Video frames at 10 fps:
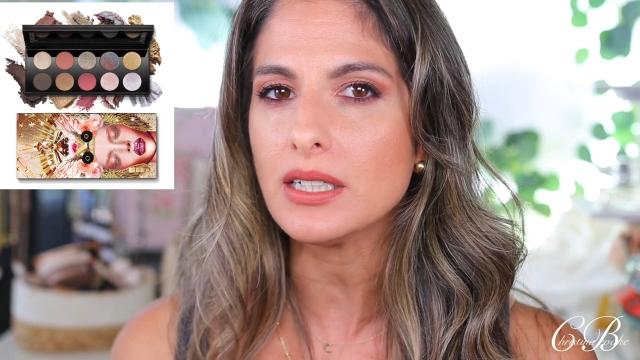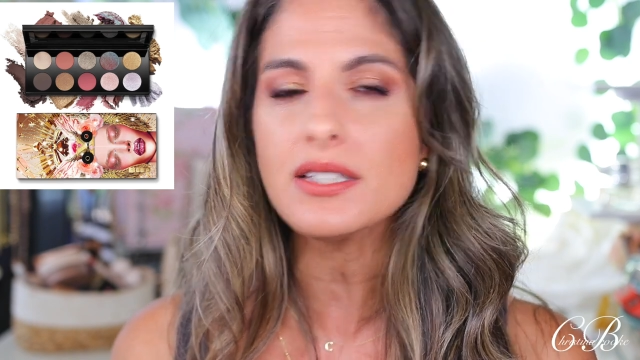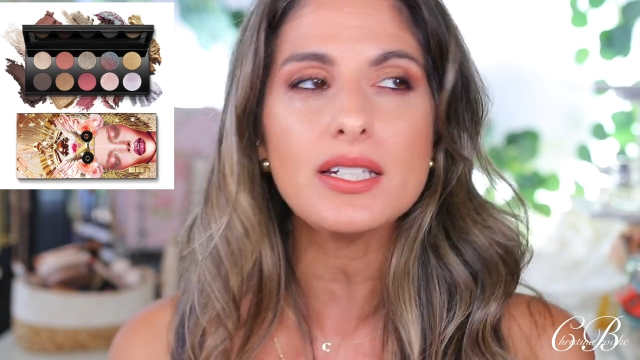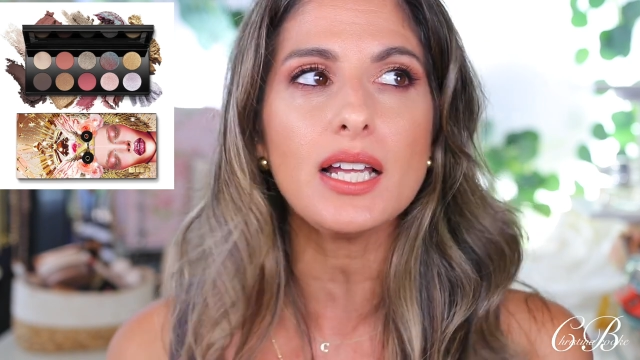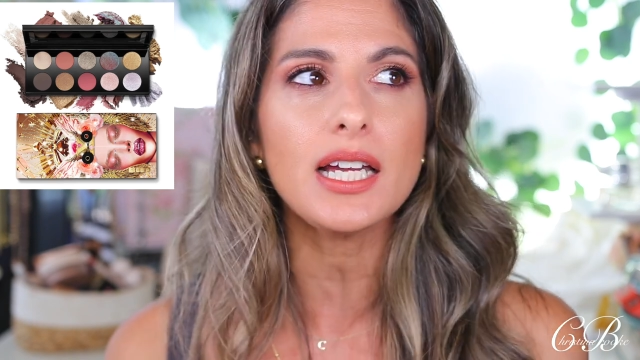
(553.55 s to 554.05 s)

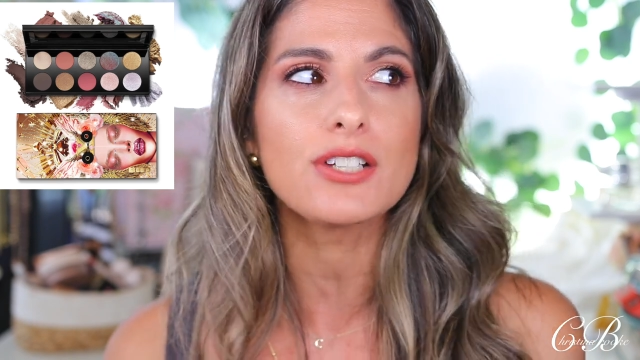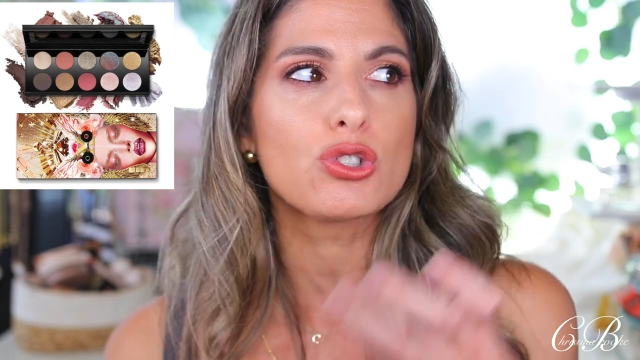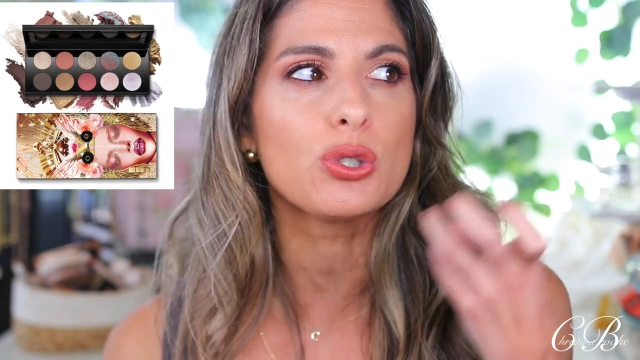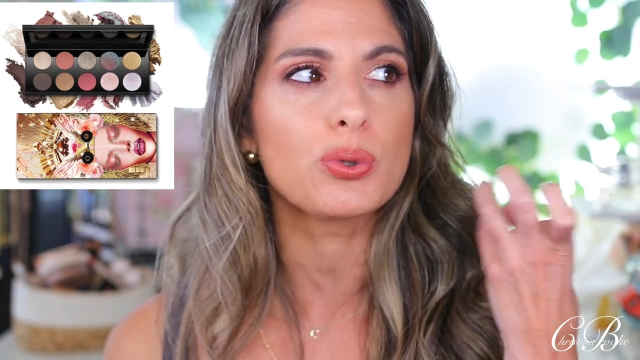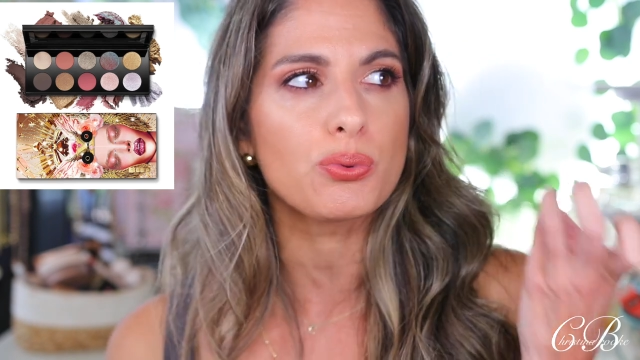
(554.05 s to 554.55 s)
It's not like
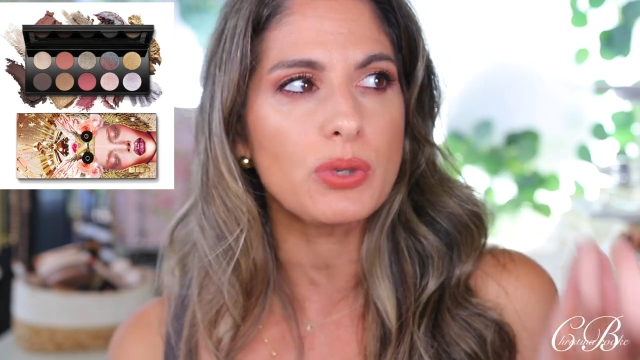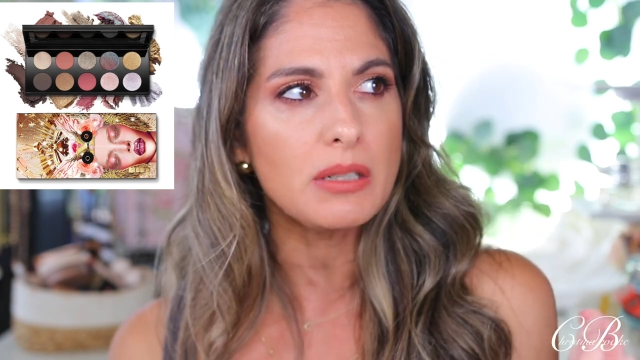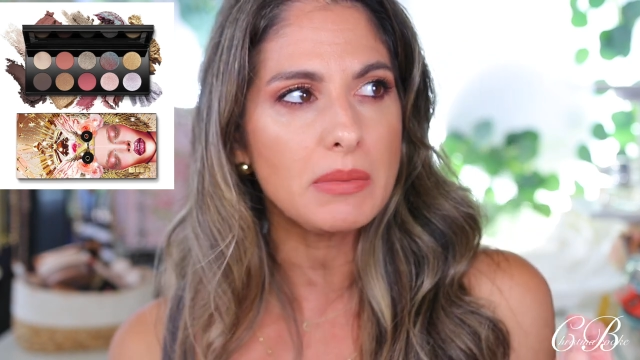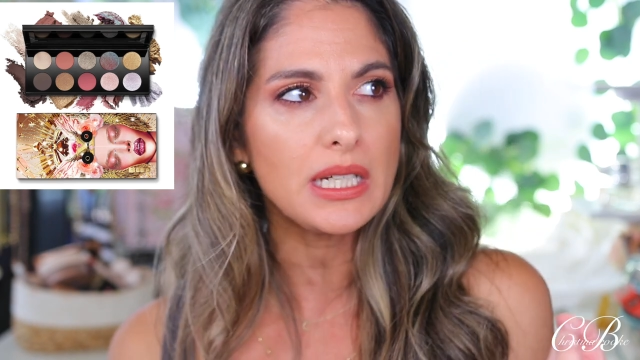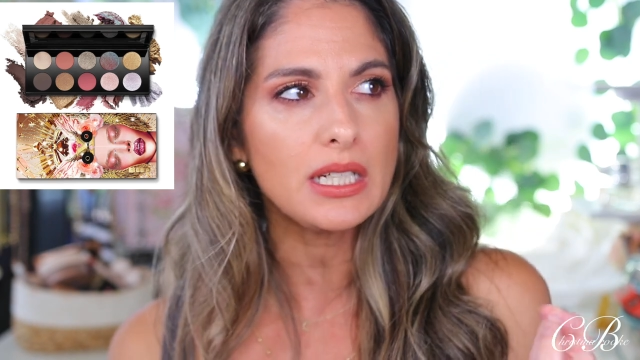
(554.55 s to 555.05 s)

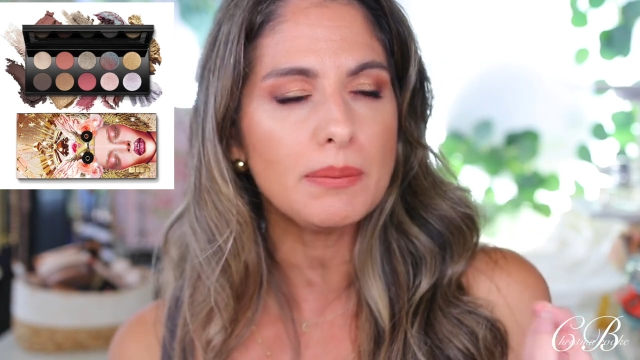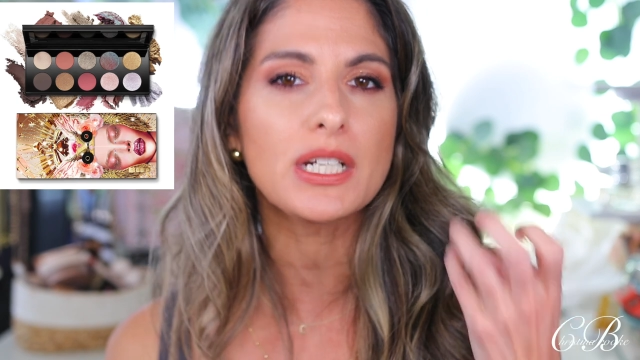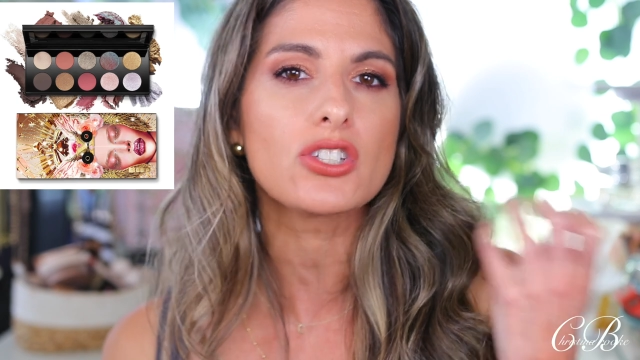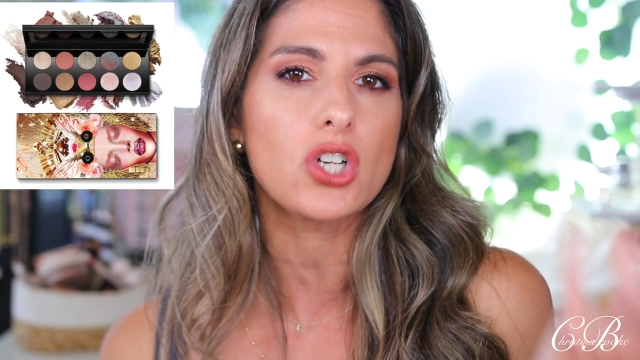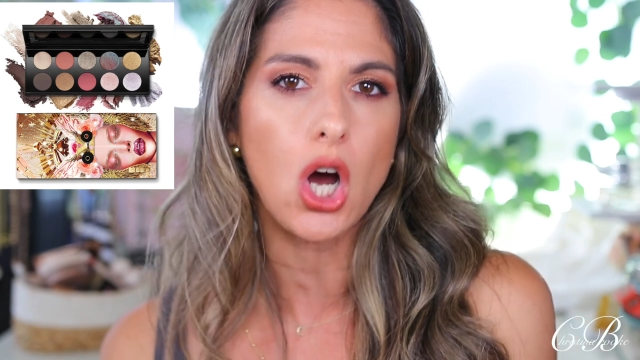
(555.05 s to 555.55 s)
screaming,
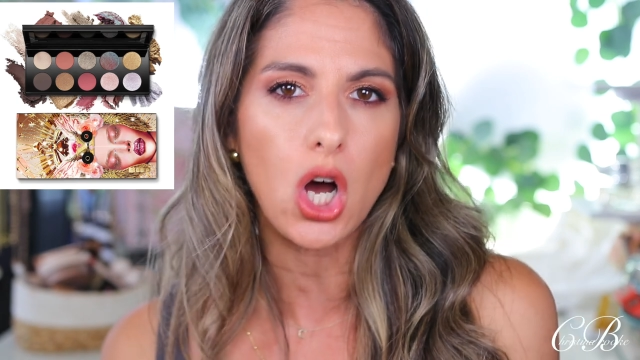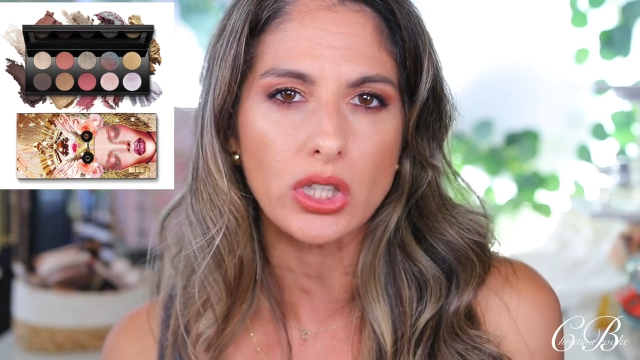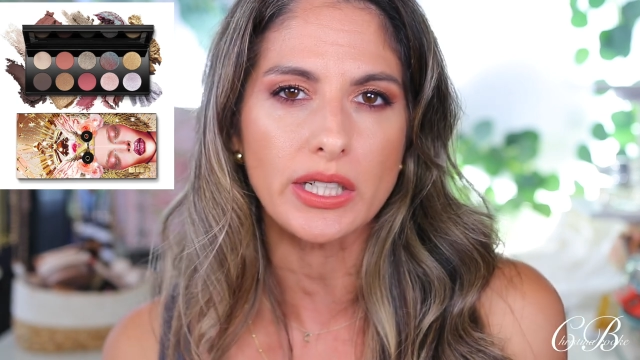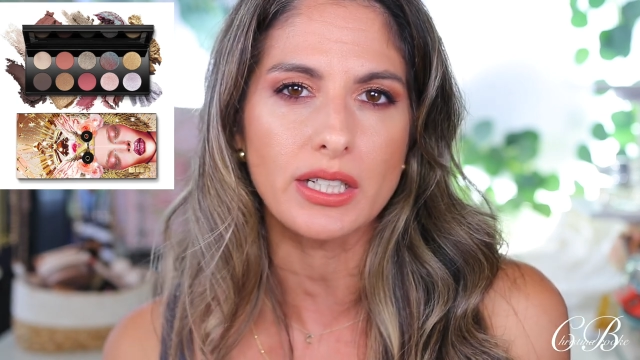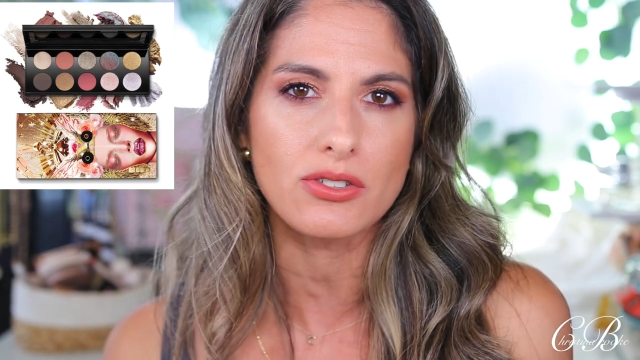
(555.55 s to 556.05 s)
but it's
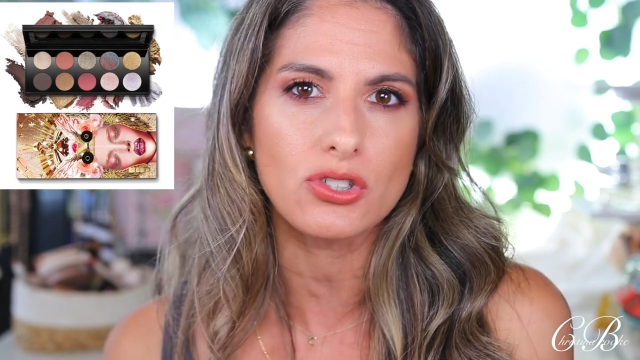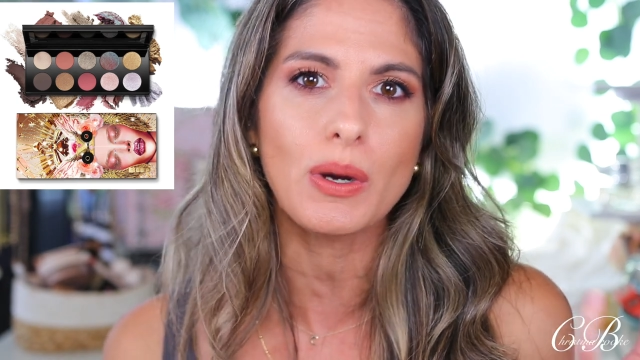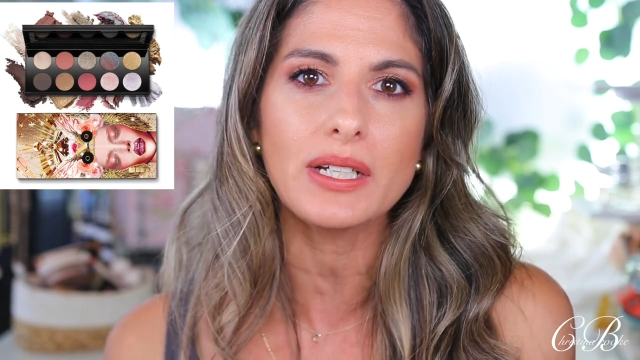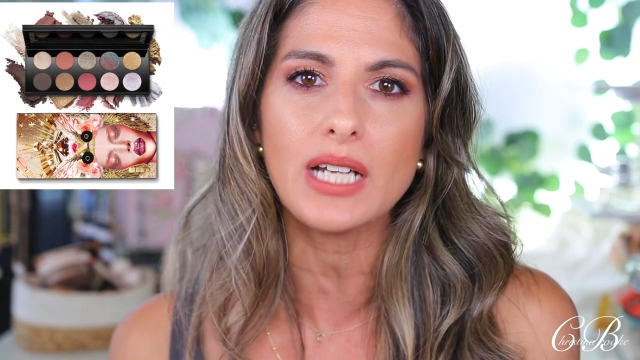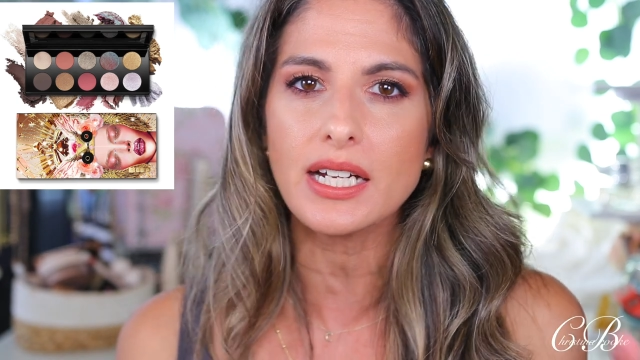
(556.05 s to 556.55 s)
calling. So
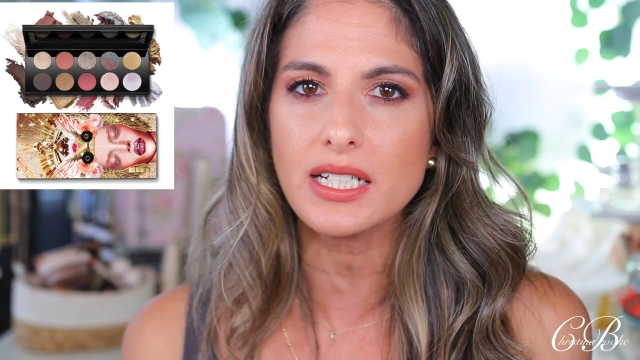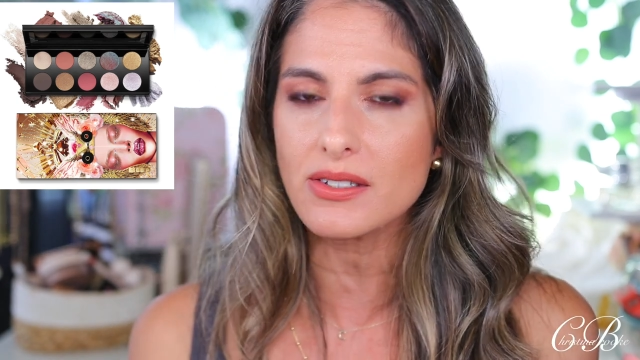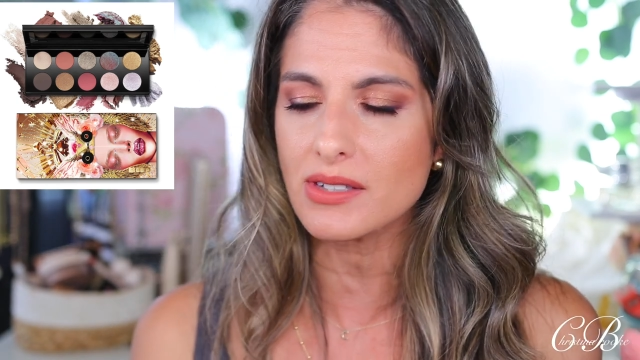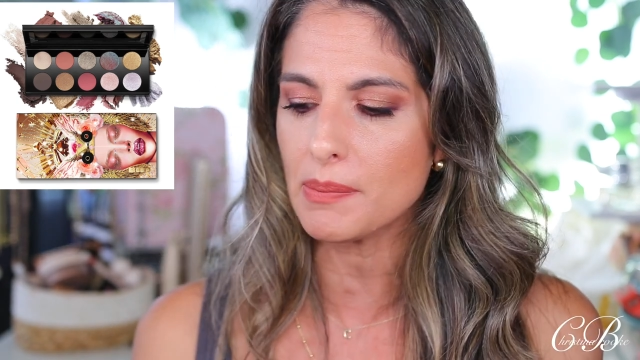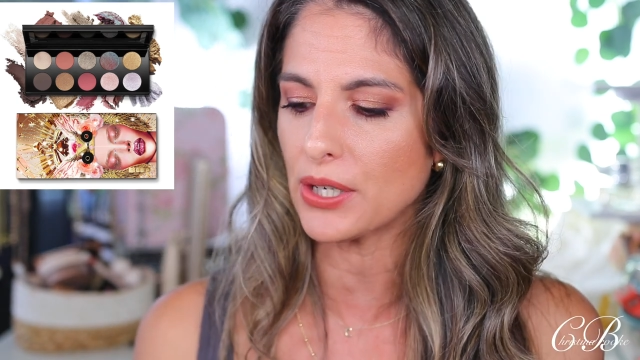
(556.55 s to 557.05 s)
I need
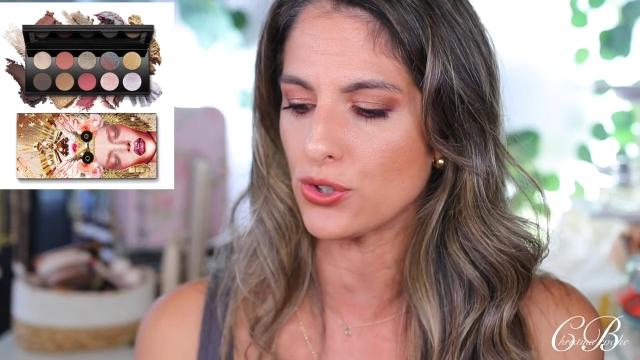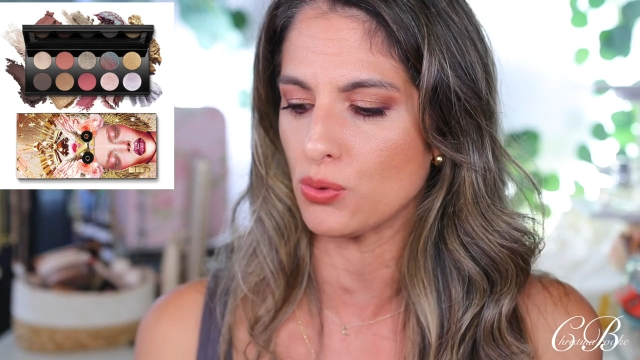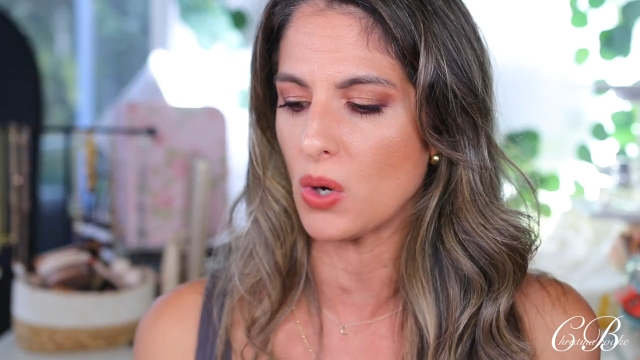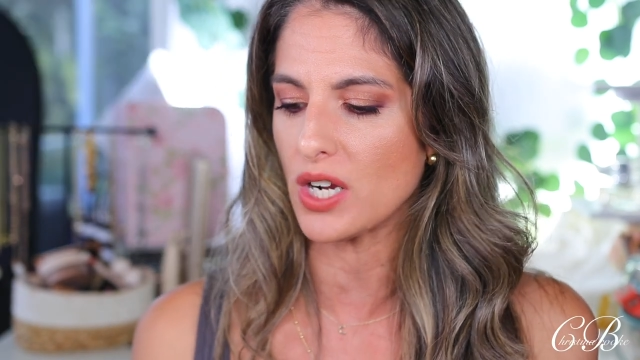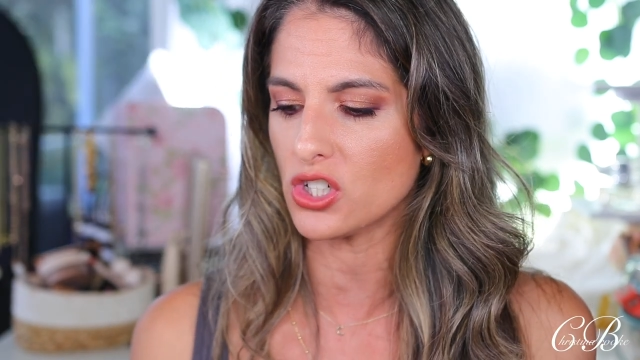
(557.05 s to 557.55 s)
to see better
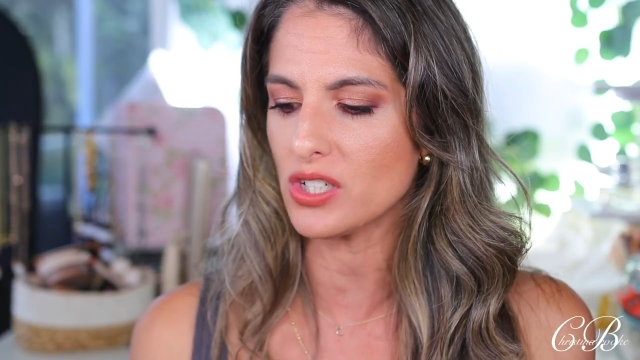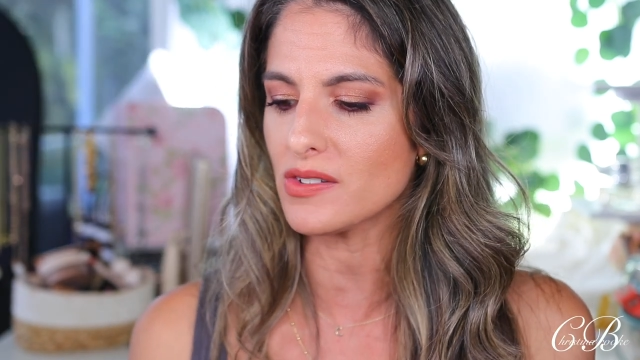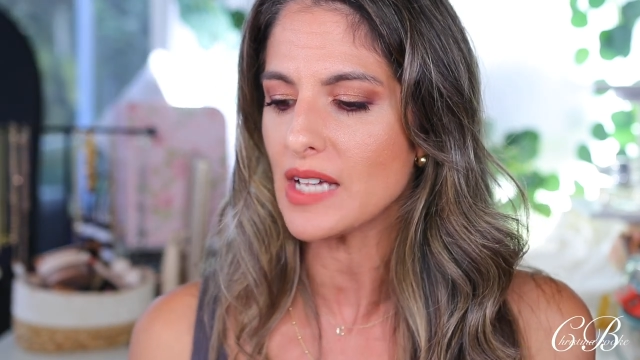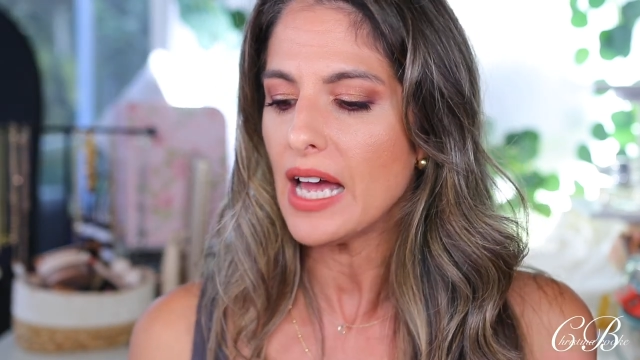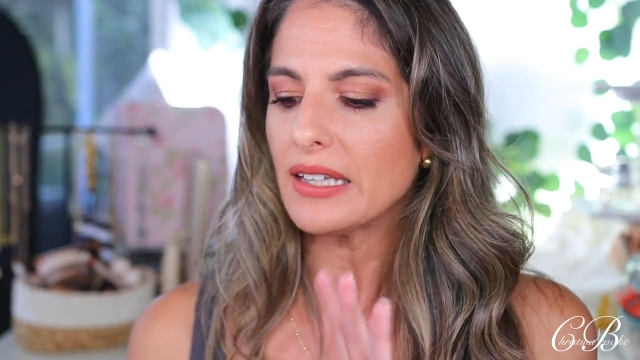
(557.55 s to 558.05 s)
swatches.